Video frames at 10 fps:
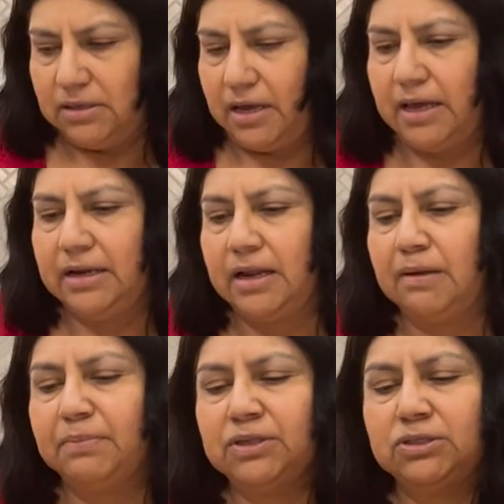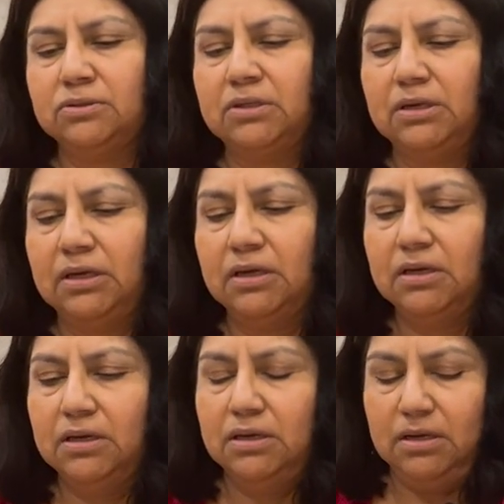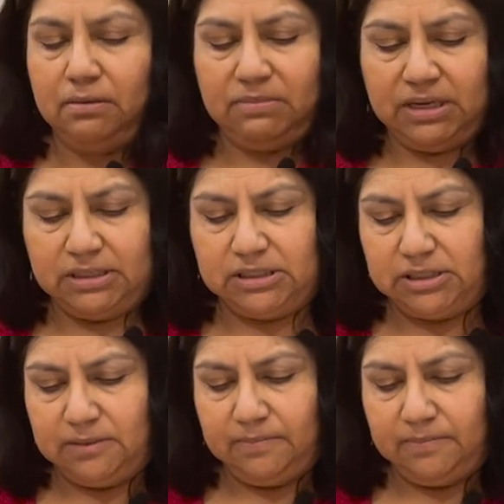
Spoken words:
add it up into the meat.